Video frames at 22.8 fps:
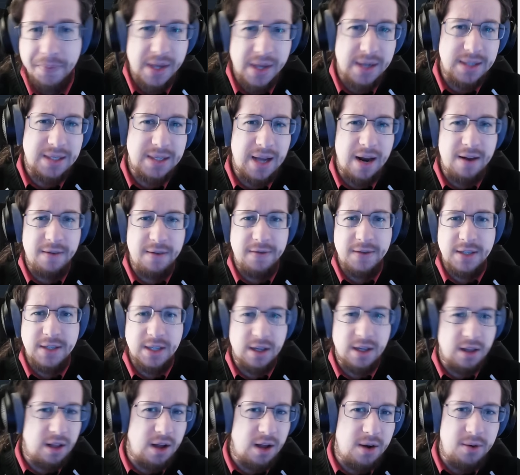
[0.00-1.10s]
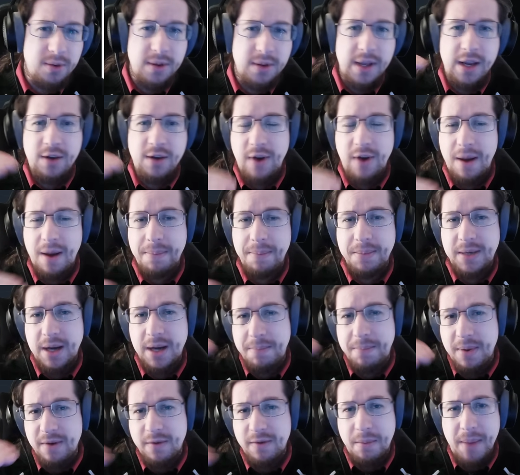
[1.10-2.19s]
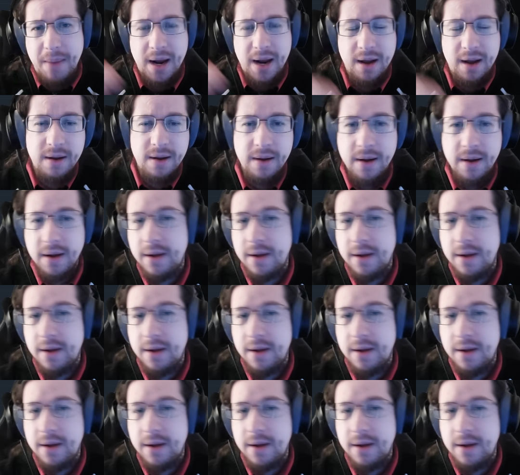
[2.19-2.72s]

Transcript: and it's kind of slowly crept up in the meta.